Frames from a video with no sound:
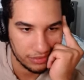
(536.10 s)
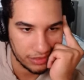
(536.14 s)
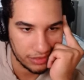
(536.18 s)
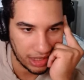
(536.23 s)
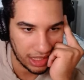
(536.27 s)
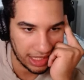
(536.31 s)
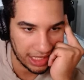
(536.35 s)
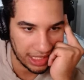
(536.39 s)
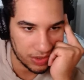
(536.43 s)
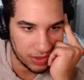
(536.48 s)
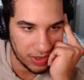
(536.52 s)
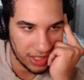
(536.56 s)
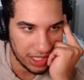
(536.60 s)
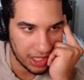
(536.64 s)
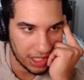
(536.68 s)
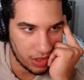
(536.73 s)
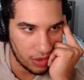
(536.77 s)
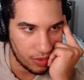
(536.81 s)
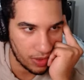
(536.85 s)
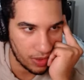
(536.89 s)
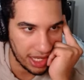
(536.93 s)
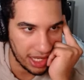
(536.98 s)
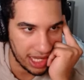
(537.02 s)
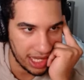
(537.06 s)
I guess we can
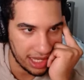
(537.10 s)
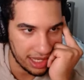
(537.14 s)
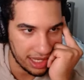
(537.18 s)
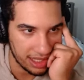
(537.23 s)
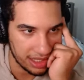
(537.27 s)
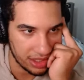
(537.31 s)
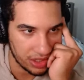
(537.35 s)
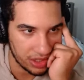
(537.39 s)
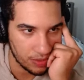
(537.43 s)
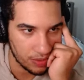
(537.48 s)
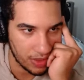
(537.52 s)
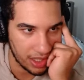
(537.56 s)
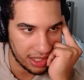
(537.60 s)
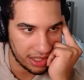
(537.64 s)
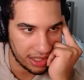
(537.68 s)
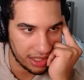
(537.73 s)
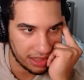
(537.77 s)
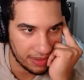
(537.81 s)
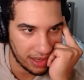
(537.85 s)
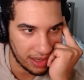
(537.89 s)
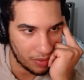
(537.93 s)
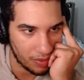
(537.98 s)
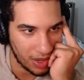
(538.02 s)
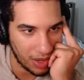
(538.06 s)
go 8 into one of
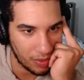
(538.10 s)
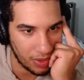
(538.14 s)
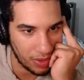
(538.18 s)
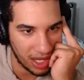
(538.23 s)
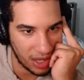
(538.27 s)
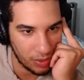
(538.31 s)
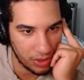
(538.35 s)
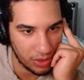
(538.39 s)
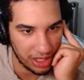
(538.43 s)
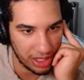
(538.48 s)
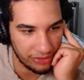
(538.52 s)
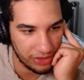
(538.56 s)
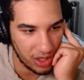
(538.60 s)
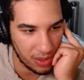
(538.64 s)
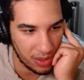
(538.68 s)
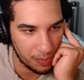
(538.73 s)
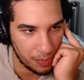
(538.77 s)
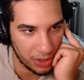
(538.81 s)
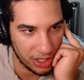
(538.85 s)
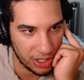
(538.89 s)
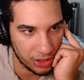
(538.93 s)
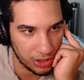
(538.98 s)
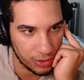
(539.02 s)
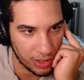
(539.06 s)
them. I wonder if the
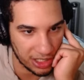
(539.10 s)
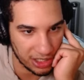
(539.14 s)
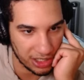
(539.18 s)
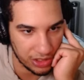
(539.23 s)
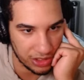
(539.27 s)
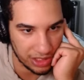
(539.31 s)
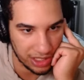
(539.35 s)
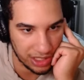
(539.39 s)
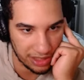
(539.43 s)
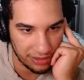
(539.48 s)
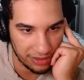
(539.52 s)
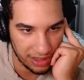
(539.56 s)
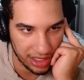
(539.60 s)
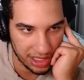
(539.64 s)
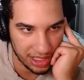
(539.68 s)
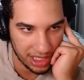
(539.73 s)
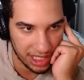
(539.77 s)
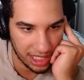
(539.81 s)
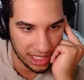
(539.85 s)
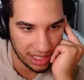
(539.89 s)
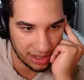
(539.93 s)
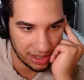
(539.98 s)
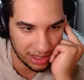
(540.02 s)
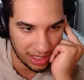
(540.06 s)
opponent tries to save this
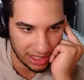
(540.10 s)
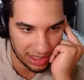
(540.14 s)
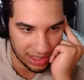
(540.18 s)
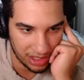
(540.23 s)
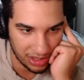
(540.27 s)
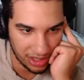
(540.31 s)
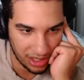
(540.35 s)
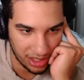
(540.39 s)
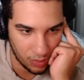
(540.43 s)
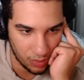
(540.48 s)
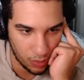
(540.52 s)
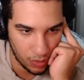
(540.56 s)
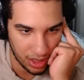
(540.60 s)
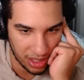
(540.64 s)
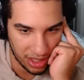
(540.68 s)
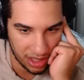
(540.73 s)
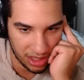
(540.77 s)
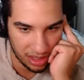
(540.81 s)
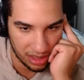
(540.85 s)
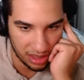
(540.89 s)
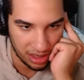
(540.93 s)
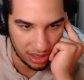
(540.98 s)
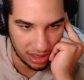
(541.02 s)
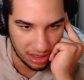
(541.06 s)
guy. Okay, so they
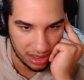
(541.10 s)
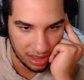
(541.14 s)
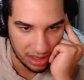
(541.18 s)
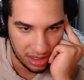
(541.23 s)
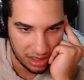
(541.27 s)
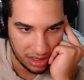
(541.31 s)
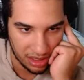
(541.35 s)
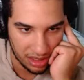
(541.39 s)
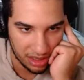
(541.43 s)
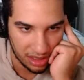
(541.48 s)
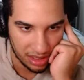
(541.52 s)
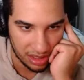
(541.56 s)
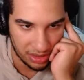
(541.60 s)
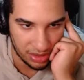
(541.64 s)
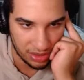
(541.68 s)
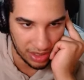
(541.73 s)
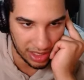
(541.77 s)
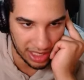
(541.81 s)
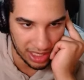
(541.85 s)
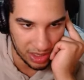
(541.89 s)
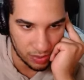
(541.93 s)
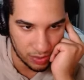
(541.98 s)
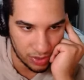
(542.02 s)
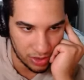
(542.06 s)
will. So I
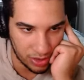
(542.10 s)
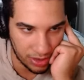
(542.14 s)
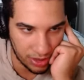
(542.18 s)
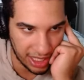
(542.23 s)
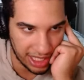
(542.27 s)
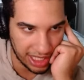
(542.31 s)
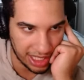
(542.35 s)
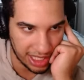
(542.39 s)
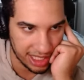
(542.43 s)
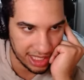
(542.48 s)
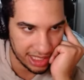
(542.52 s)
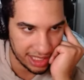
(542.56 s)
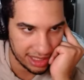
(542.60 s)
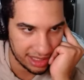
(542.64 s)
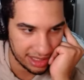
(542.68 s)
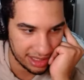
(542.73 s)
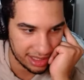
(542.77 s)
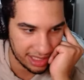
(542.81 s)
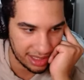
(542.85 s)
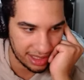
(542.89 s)
guess we'll go like this.